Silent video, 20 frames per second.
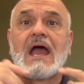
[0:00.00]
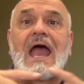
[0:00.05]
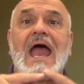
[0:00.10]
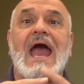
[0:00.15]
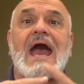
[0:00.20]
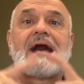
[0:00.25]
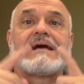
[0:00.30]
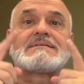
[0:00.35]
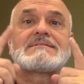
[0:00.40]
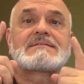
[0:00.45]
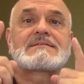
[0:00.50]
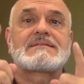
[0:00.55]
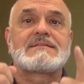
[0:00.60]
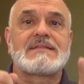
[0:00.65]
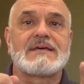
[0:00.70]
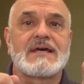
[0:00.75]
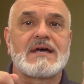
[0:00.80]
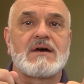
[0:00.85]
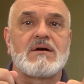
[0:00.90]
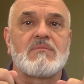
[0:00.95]
Ask
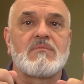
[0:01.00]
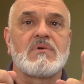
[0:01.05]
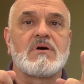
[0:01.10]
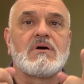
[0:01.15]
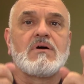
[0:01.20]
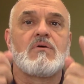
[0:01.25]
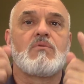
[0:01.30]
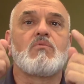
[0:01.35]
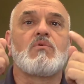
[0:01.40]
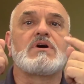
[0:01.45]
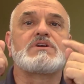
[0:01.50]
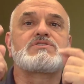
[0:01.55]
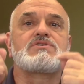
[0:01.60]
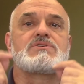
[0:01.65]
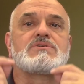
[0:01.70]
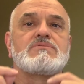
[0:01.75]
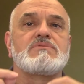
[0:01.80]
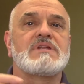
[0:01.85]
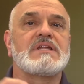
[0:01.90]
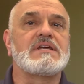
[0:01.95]
them
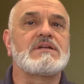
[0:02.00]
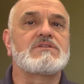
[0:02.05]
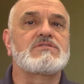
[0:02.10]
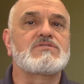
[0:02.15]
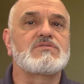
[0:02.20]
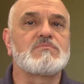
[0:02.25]
what you need